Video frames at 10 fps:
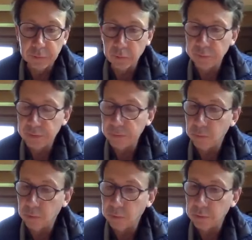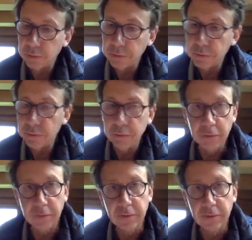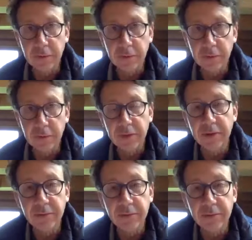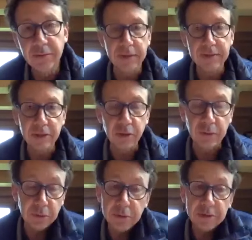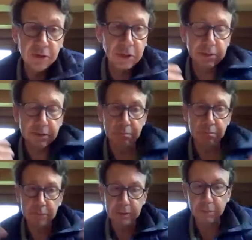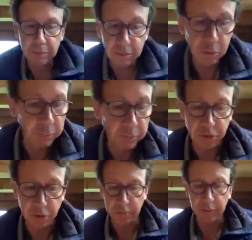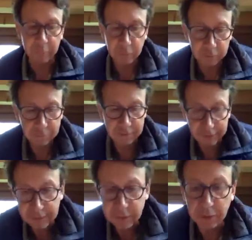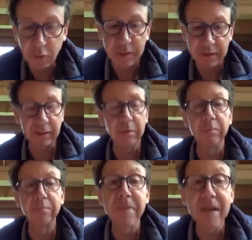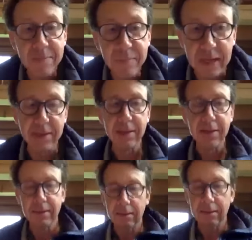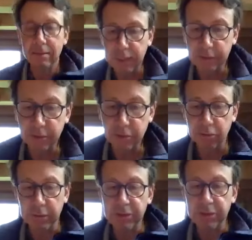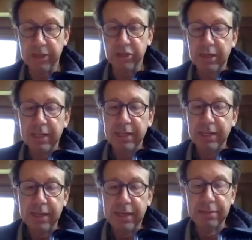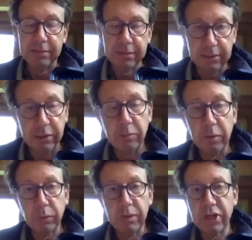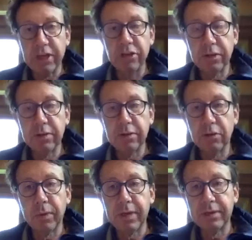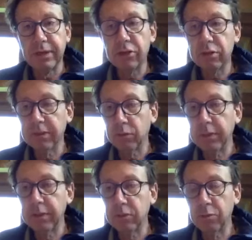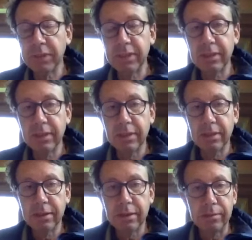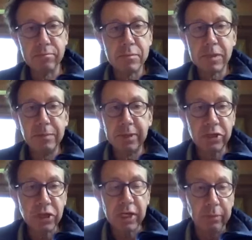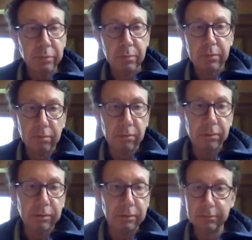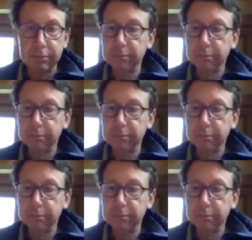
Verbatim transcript: um, to be more attuned to the needs of others, etc. So it's just you know, a, a, supposition. I'm not saying it's going to be like that, but maybe the attitudes will change. And certainly, what will change is a realization that we need to be uh, in better shape. You know,